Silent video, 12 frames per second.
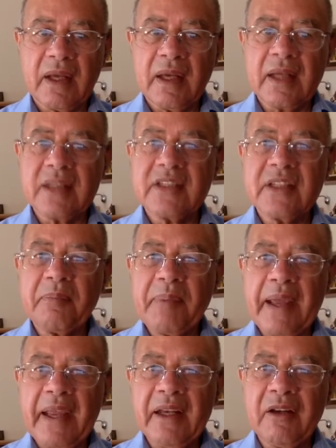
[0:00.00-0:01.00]
It's the
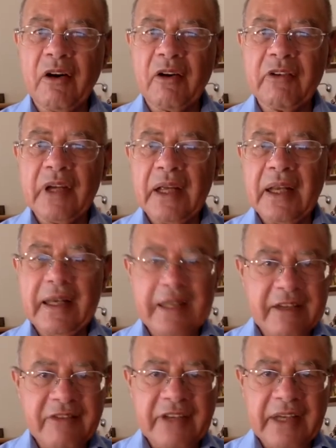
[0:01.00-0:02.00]
pain of
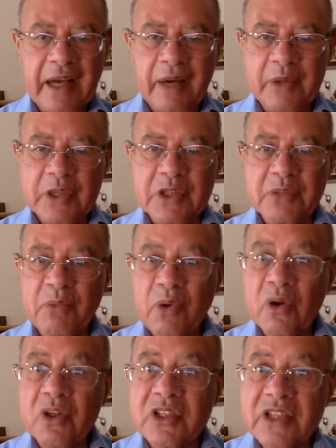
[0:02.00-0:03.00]
leaving our
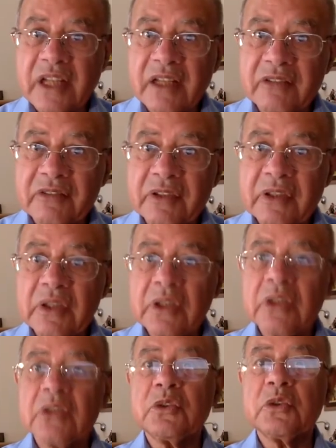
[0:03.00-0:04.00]
small self
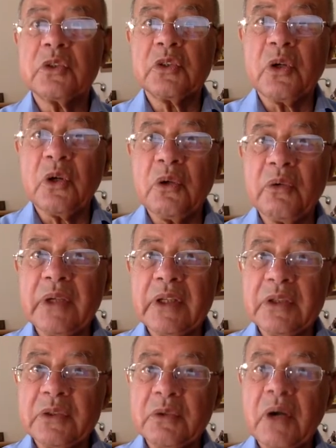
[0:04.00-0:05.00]
to grow
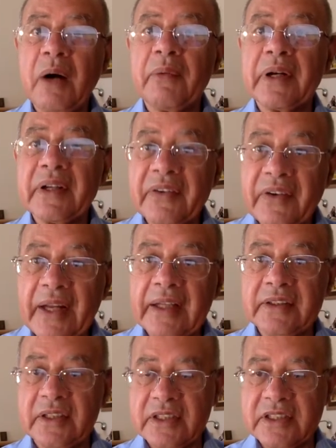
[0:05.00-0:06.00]
into our
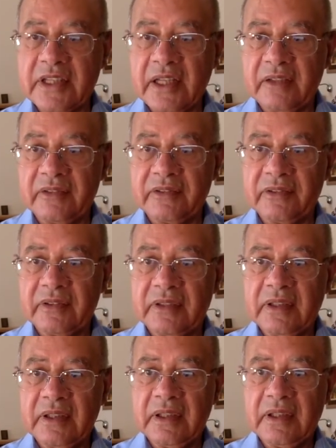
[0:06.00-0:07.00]
greater self.
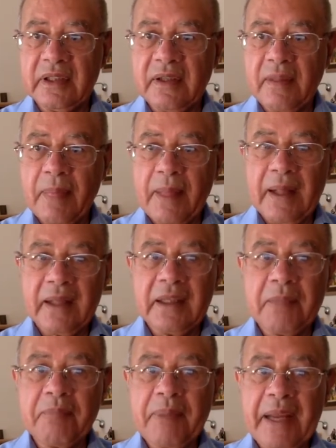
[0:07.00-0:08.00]
The
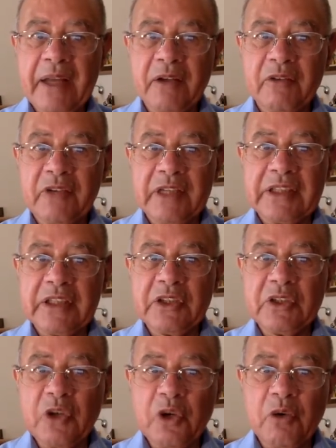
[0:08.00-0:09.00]
pain of letting
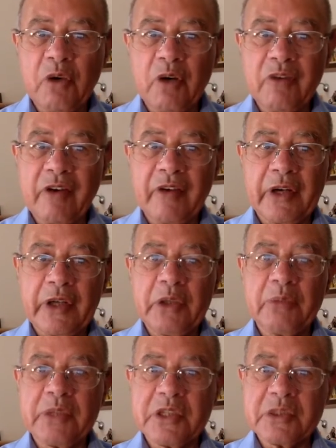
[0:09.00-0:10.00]
go of our
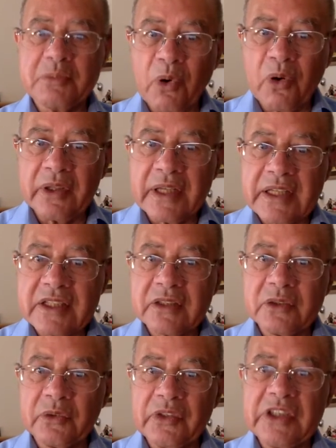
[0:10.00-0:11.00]
human smallness
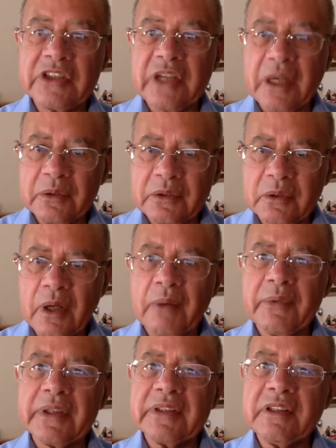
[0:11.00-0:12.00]
to reach out to
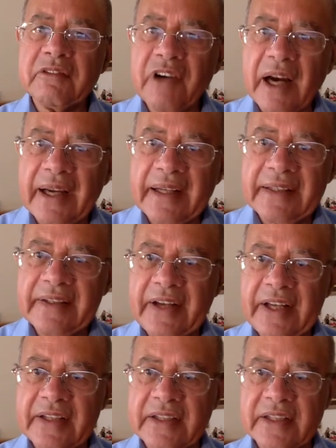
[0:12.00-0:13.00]
our divine
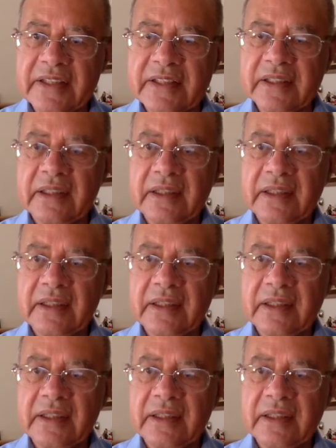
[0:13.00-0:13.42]
greatness.